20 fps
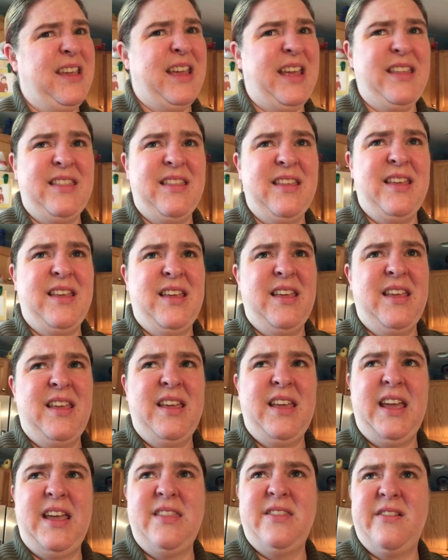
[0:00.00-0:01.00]
8,
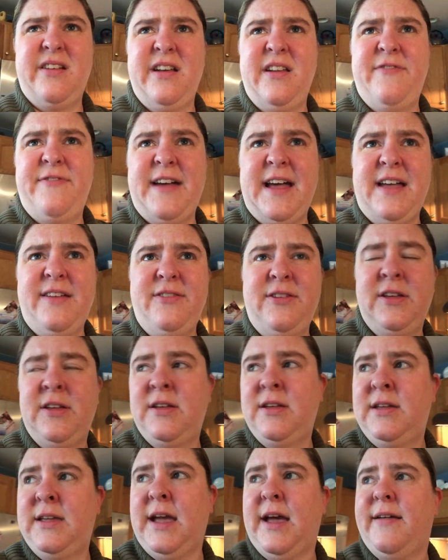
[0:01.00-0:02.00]
8.30 to 5?
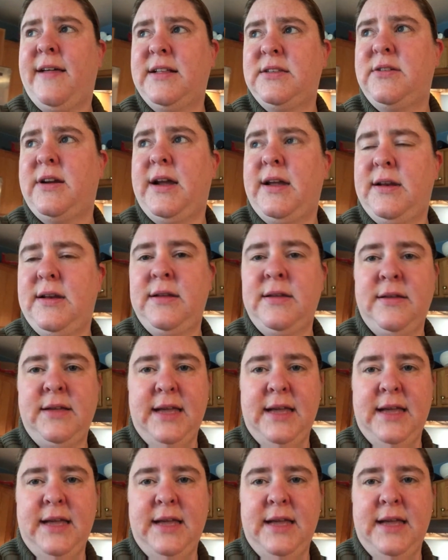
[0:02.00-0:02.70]
Yeah, that's right.